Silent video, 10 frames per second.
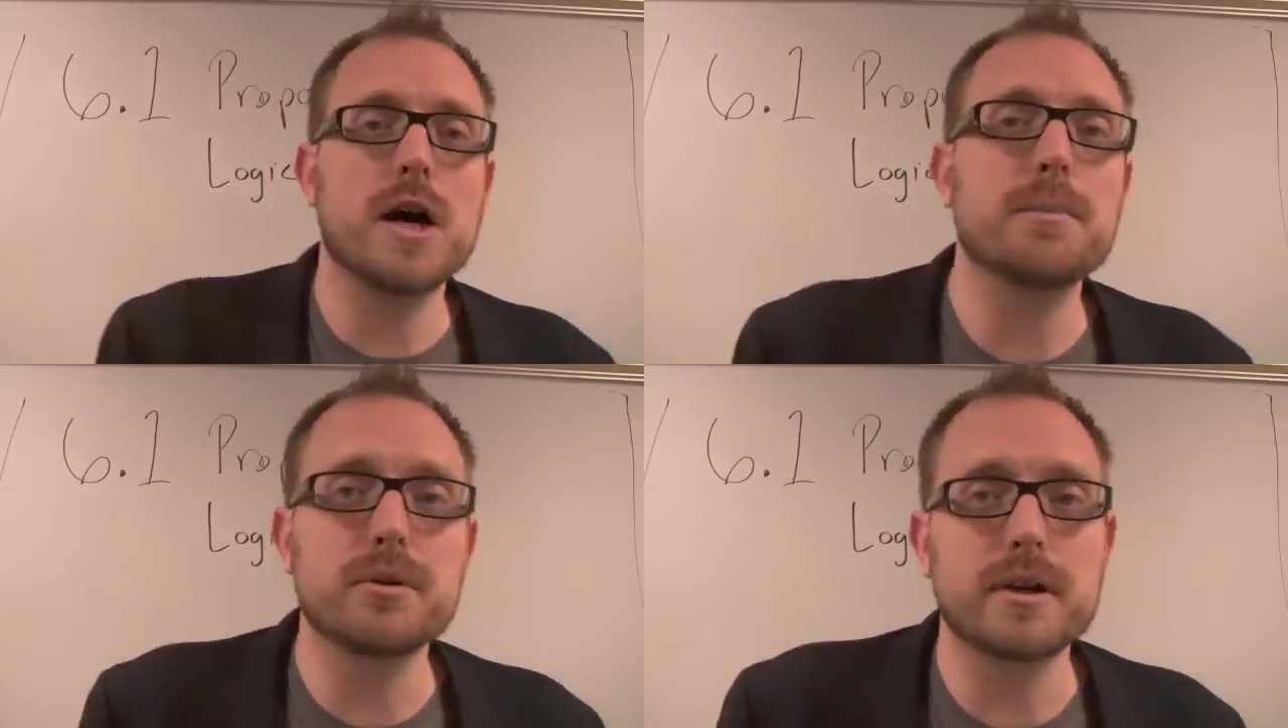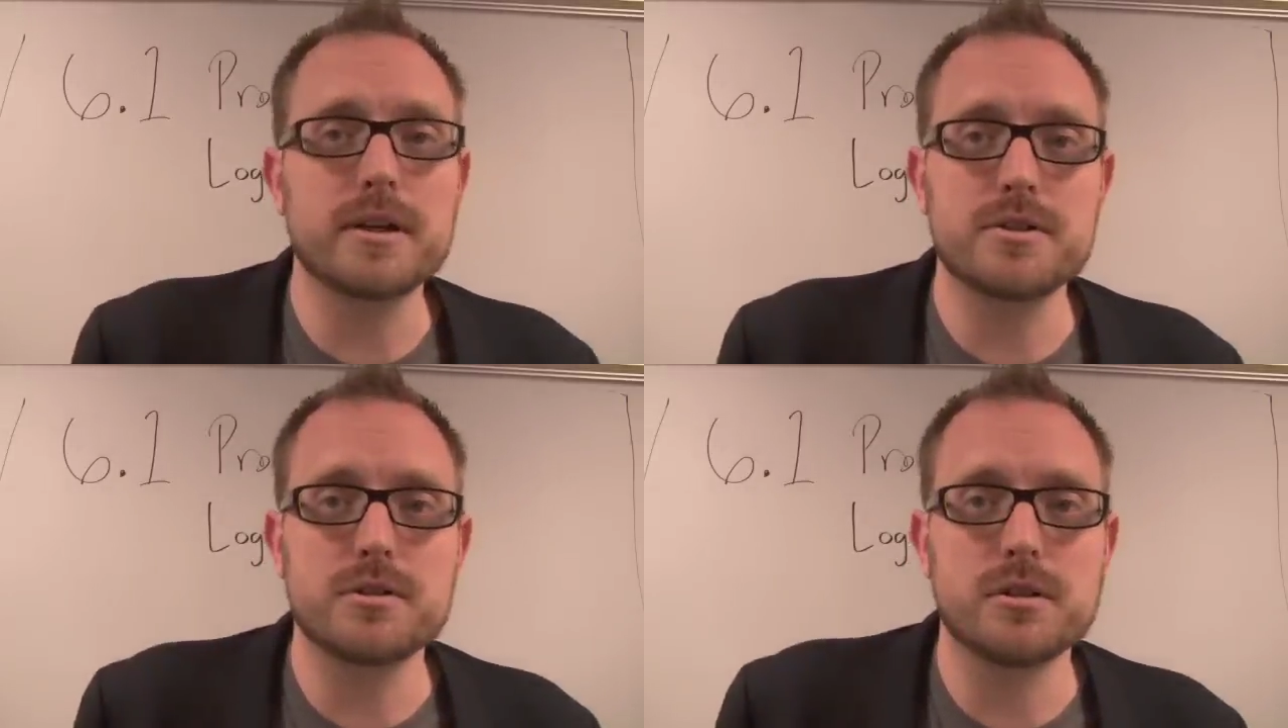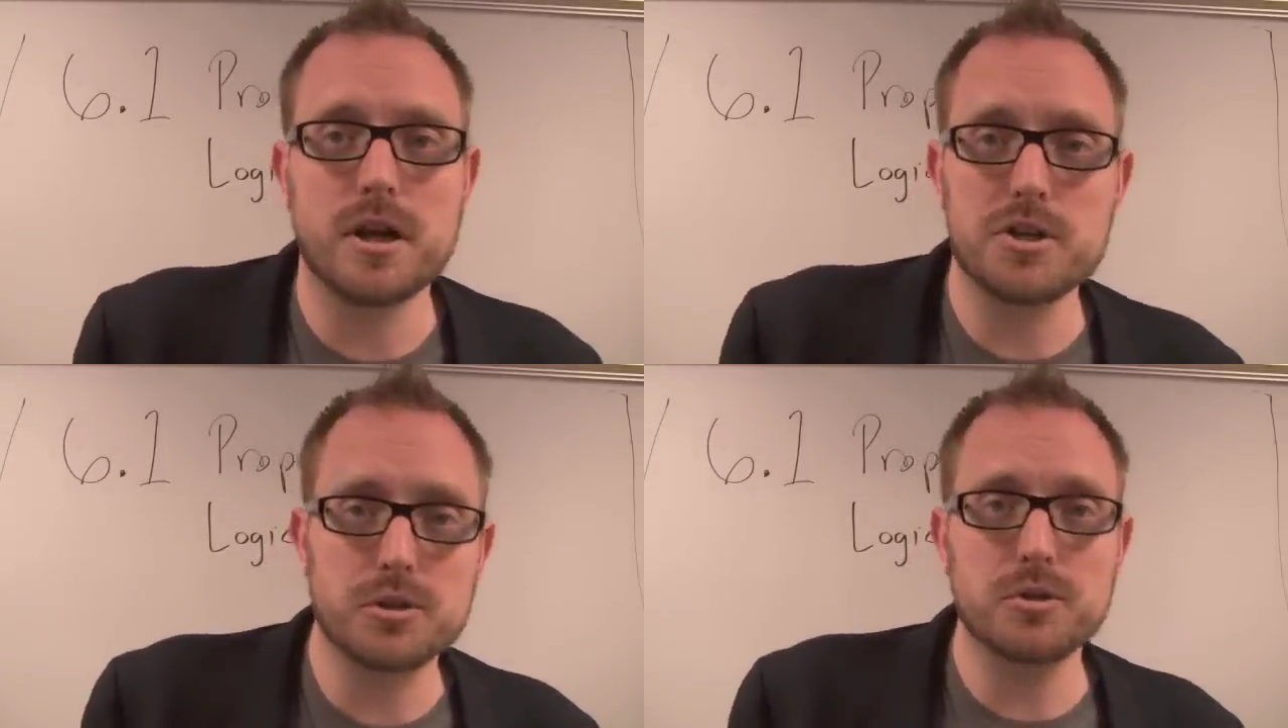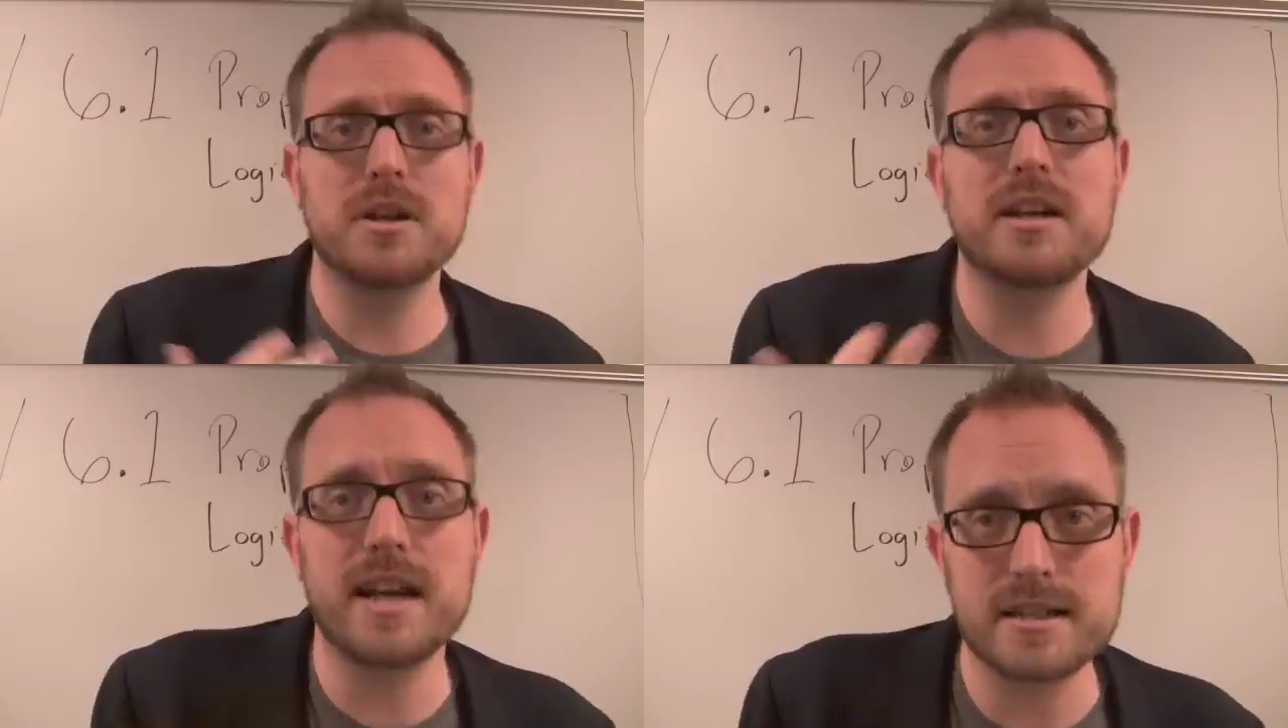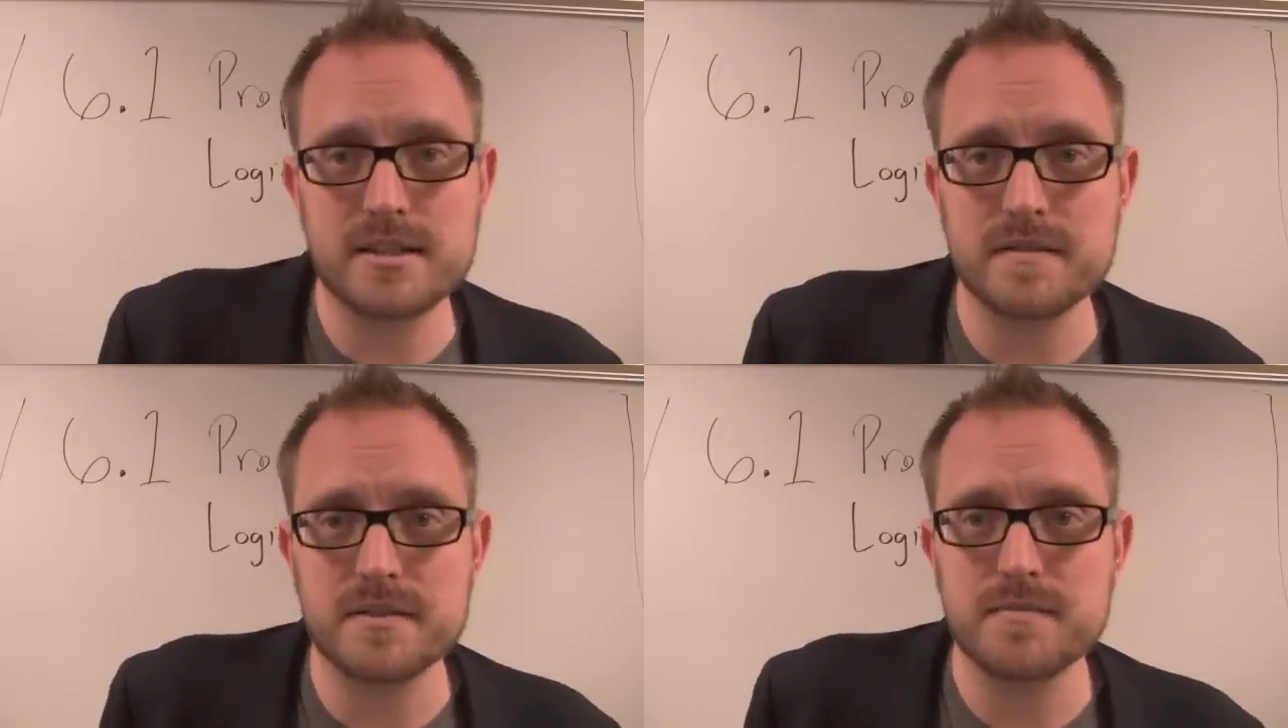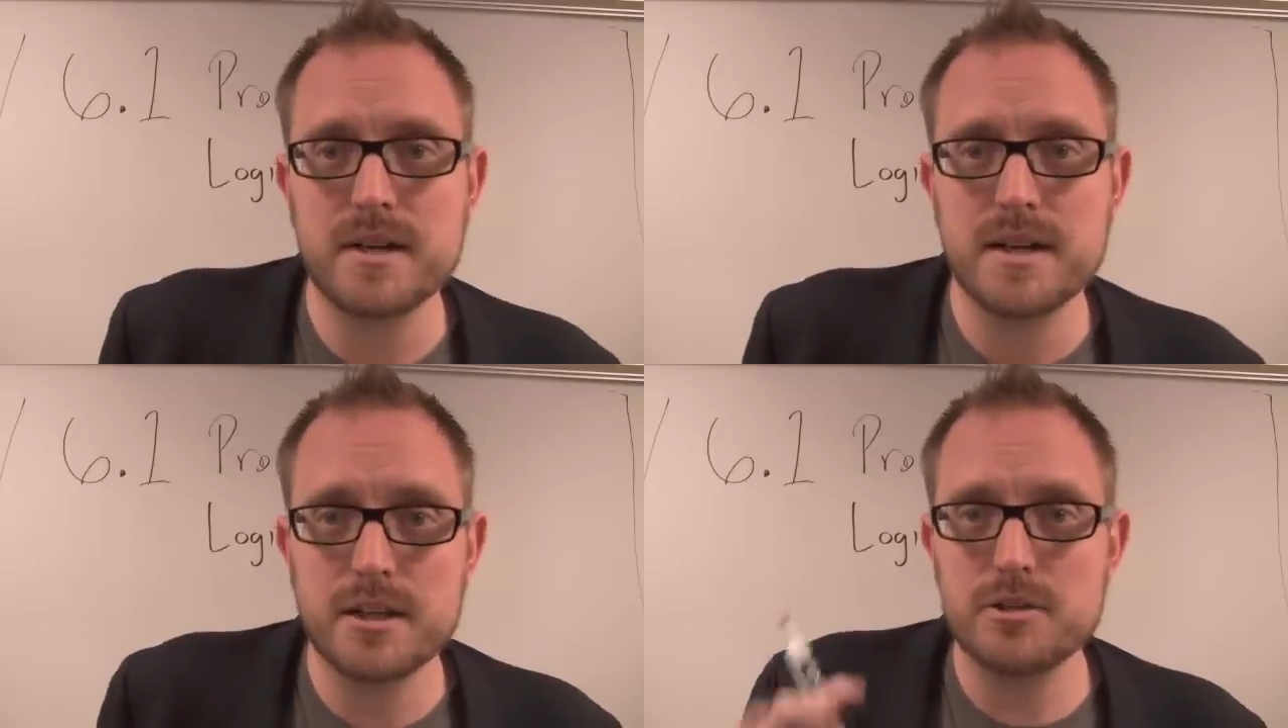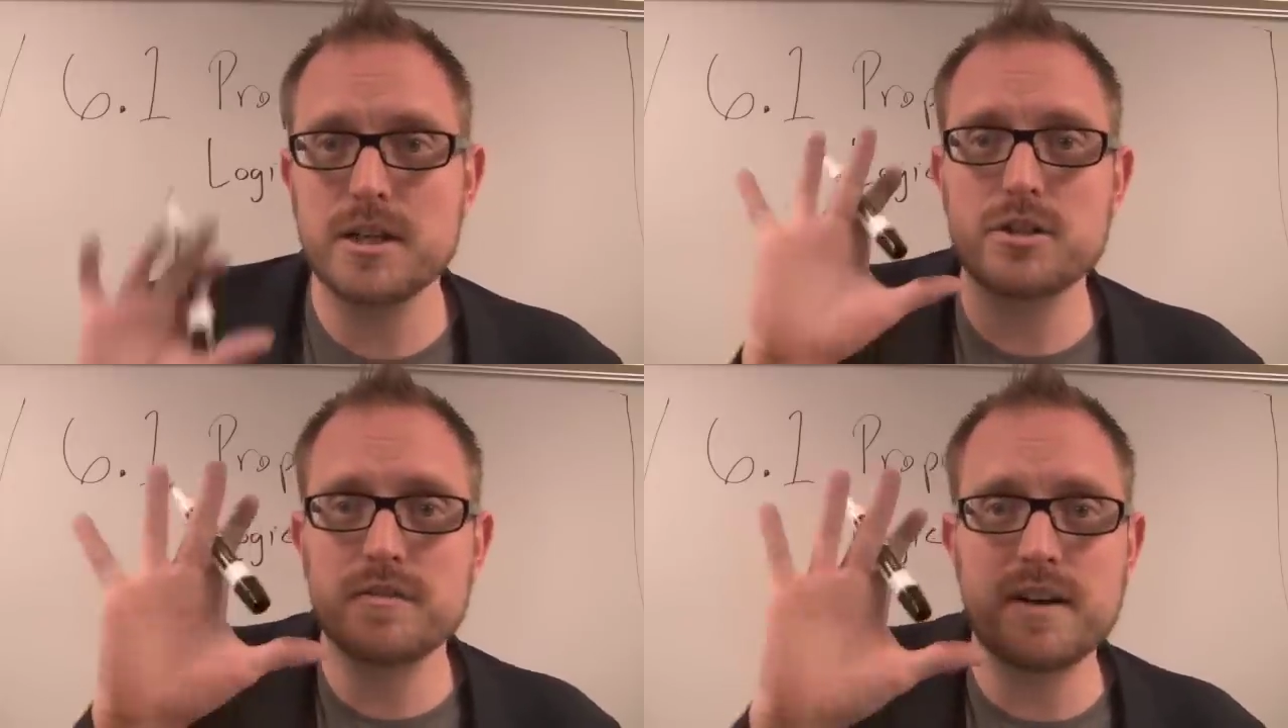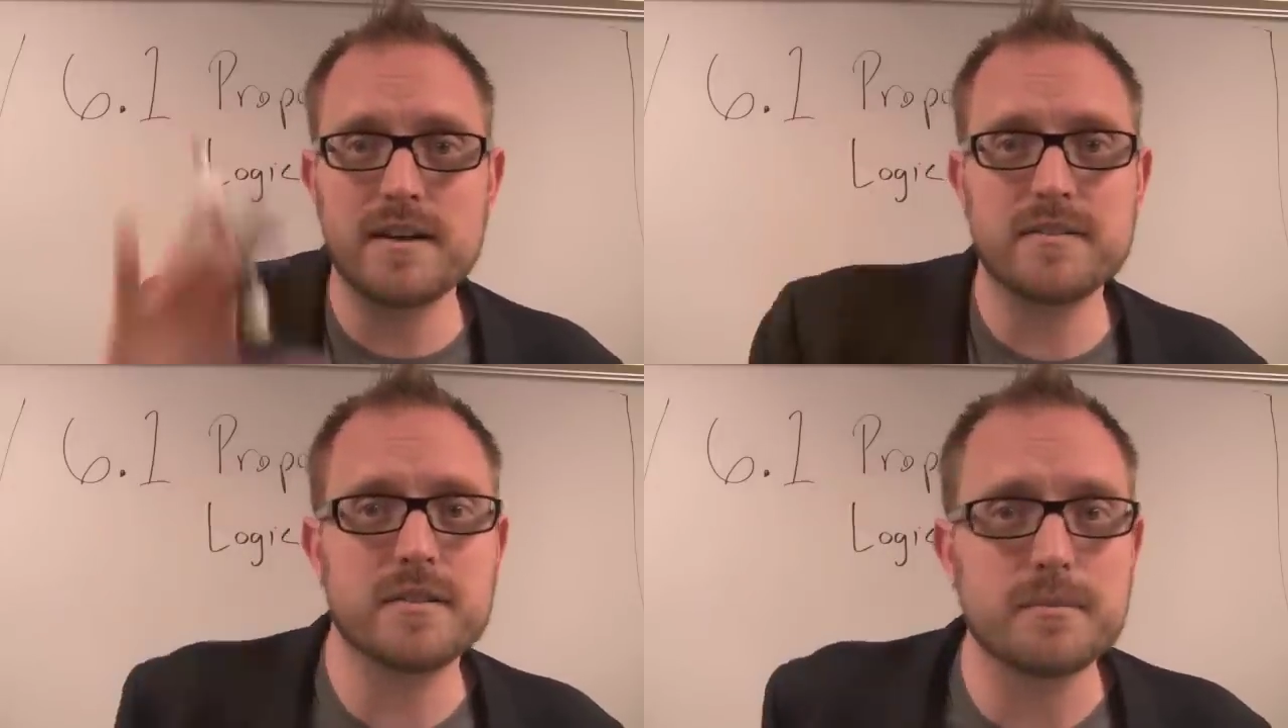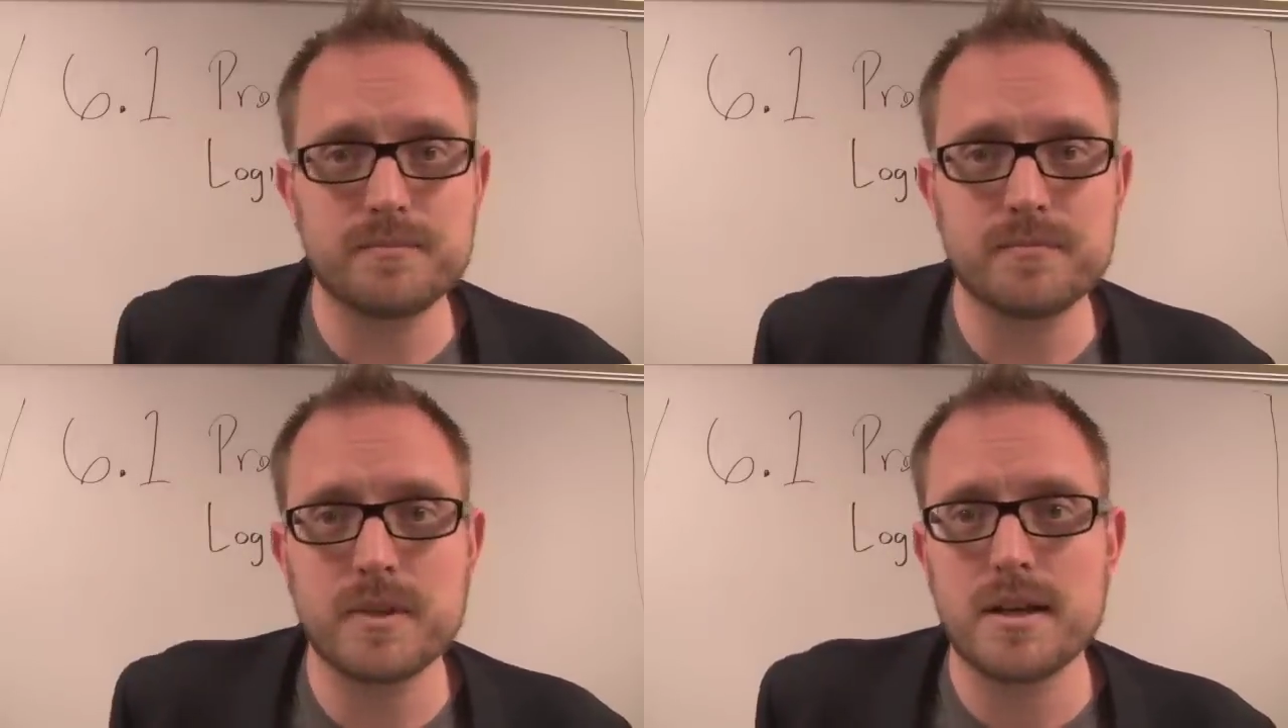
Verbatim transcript: operators or logical connectives. There's actually five of them.